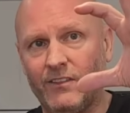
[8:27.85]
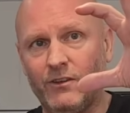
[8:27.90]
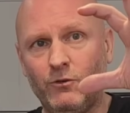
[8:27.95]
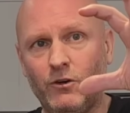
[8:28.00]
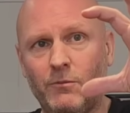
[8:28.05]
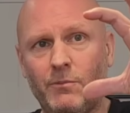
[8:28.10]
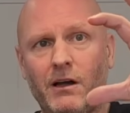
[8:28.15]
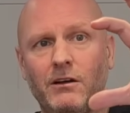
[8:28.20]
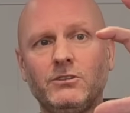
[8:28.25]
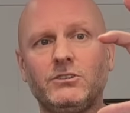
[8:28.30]
They were
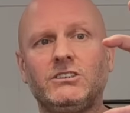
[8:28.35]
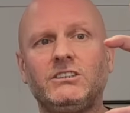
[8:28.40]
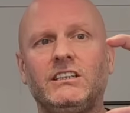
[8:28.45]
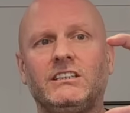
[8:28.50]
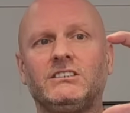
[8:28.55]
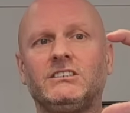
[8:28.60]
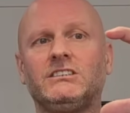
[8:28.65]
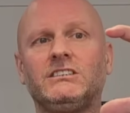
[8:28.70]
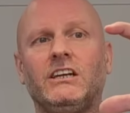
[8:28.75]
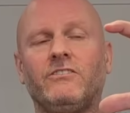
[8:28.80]
about
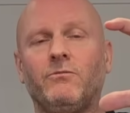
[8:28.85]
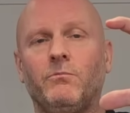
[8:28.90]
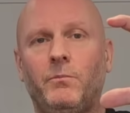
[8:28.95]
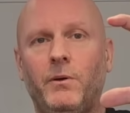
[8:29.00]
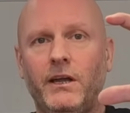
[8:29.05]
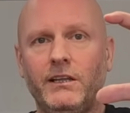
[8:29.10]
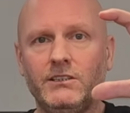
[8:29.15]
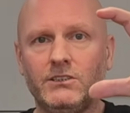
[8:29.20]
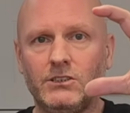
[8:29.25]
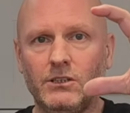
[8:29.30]
6 or 7
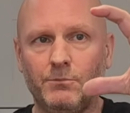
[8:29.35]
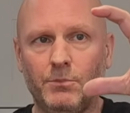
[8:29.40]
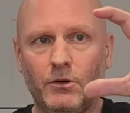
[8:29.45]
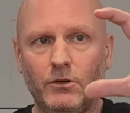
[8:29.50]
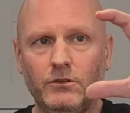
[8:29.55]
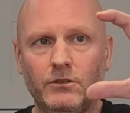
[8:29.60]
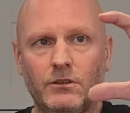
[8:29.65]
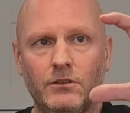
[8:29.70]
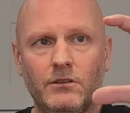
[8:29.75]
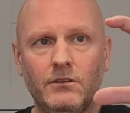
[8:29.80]
pence a
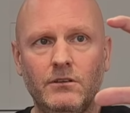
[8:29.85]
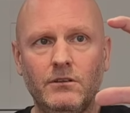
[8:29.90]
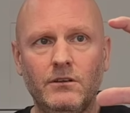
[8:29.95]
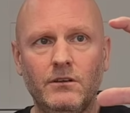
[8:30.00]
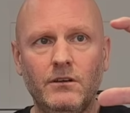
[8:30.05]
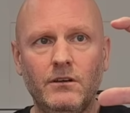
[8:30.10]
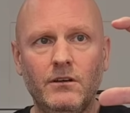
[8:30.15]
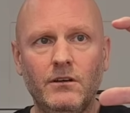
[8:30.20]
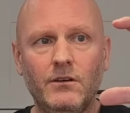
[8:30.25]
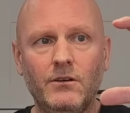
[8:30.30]
bun,
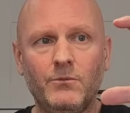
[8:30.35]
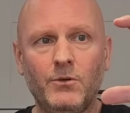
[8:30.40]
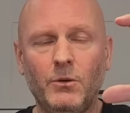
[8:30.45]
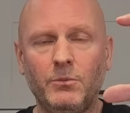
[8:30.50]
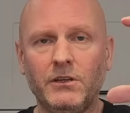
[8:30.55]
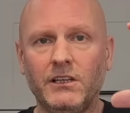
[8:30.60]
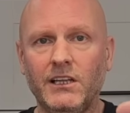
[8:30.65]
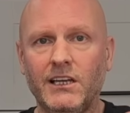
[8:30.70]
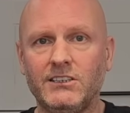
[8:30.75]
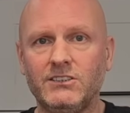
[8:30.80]

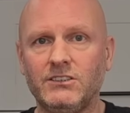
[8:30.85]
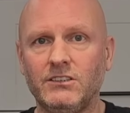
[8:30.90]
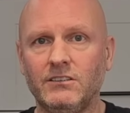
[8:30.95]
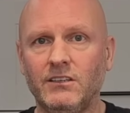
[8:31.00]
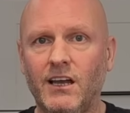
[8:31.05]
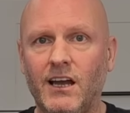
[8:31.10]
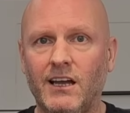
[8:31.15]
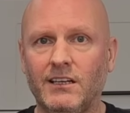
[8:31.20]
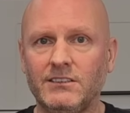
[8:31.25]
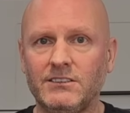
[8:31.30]
probably less than
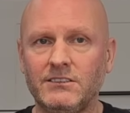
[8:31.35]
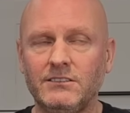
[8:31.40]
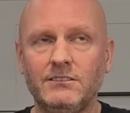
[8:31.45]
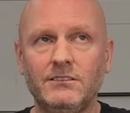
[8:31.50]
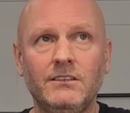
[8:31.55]
that.